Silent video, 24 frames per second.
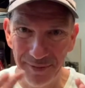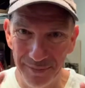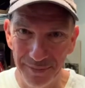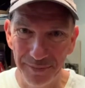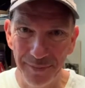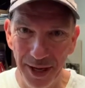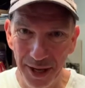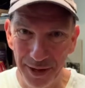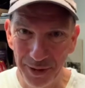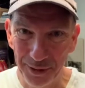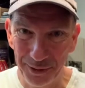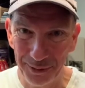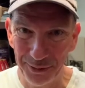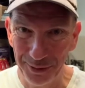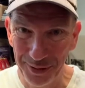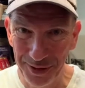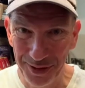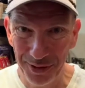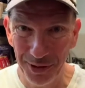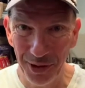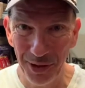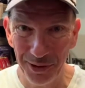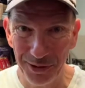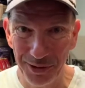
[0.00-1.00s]
better
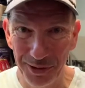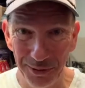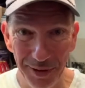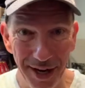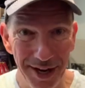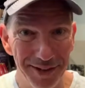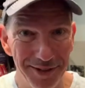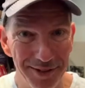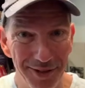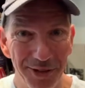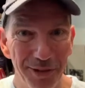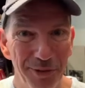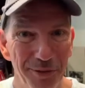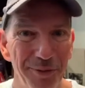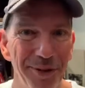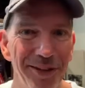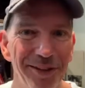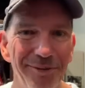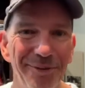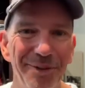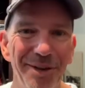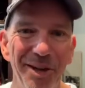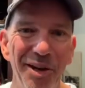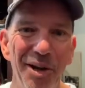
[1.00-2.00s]
results, right? So
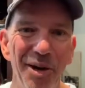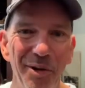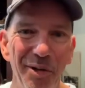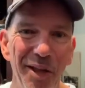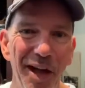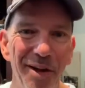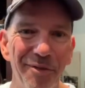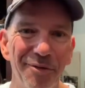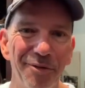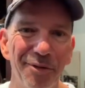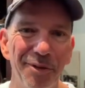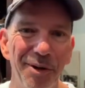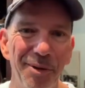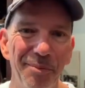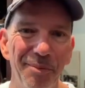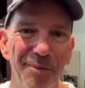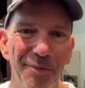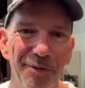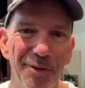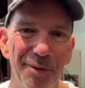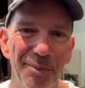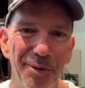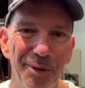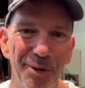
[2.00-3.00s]
we know that from
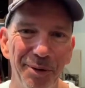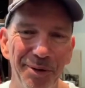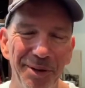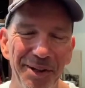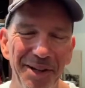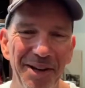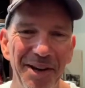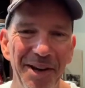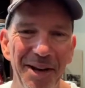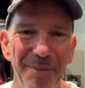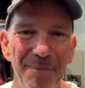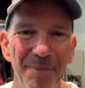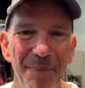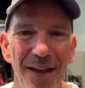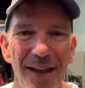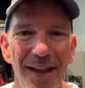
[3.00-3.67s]
early on.